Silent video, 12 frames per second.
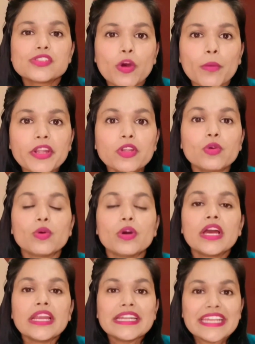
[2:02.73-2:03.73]
Zomato
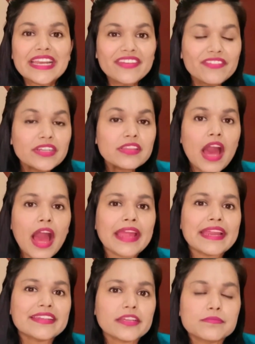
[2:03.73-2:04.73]
deliver the
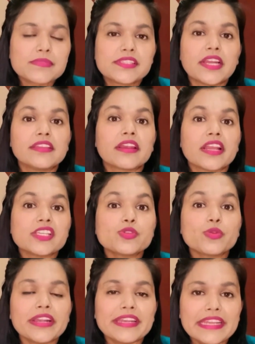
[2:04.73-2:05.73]
items that the
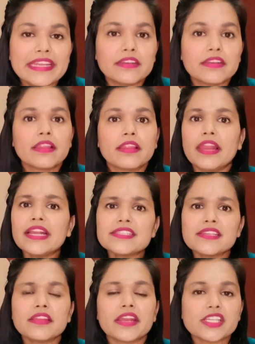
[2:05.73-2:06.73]
restaurant need. Let's
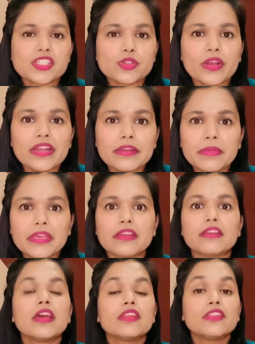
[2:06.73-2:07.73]
say the restaurant need
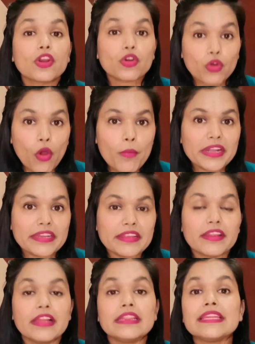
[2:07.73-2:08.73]
the raw
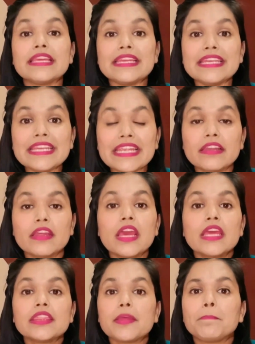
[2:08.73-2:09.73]
material. They need
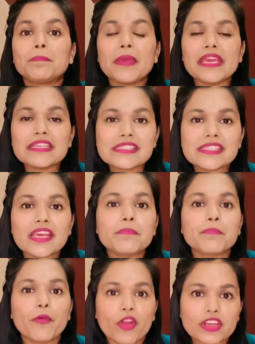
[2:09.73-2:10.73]
the
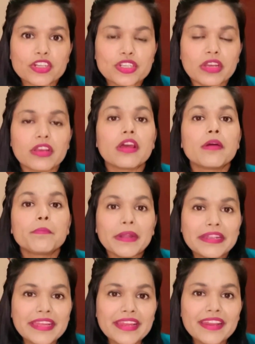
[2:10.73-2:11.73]
basic production
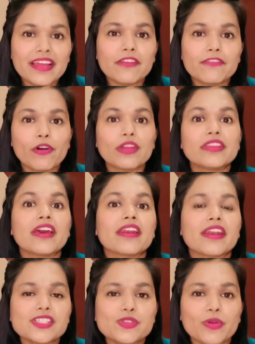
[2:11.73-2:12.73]
material for their
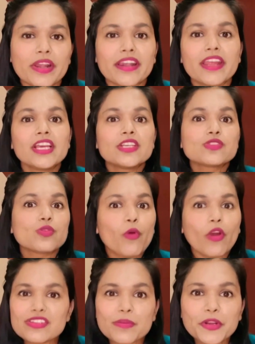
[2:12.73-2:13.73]
restaurant. So
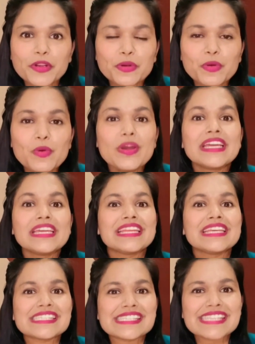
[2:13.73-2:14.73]
what Zomato do?
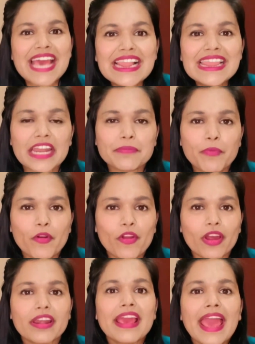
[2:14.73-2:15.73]
They sell that
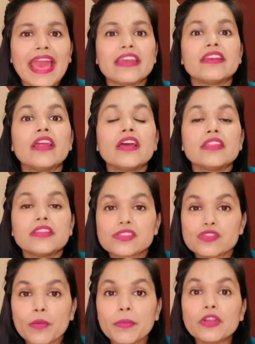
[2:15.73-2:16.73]
product and the
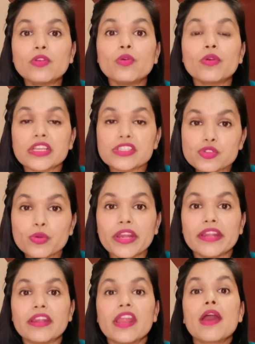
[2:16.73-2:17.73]
Zomato
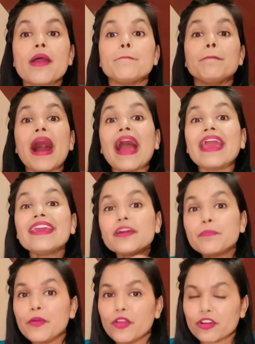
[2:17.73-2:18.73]
restaurant buy
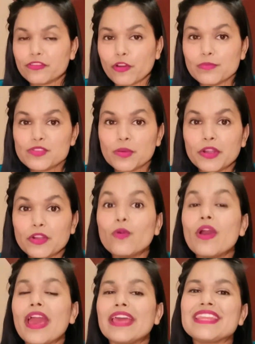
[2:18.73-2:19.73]
the product from
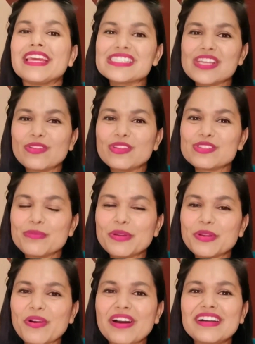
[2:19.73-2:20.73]
Zomato, and that's how the
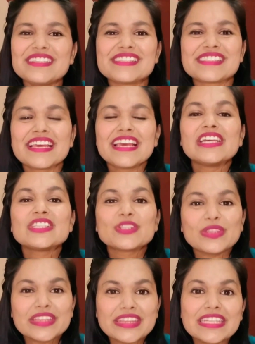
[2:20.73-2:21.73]
Zomato earns. So
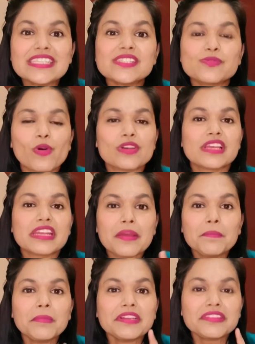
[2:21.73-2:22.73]
this was the
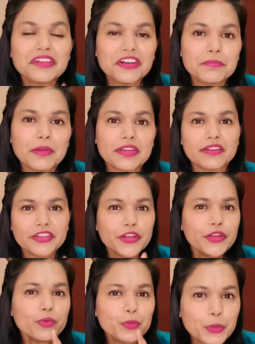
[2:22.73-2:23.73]
number 3rd method. Did
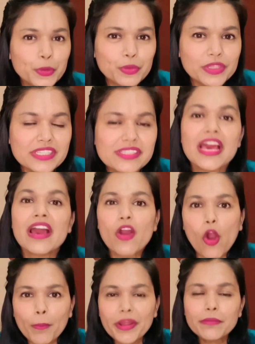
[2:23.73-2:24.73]
you knew this?
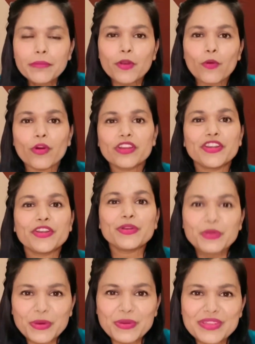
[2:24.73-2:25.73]
Comment below. Did you
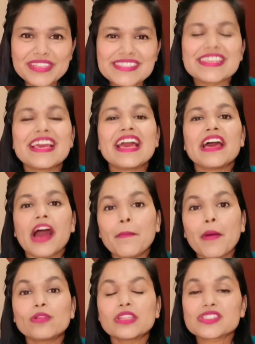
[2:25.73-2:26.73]
knew this
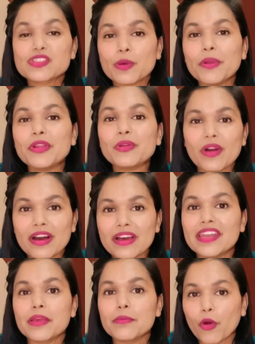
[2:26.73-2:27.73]
about the Zomato
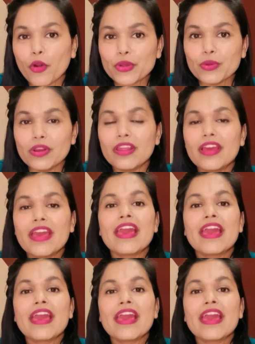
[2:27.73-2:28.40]
earning module?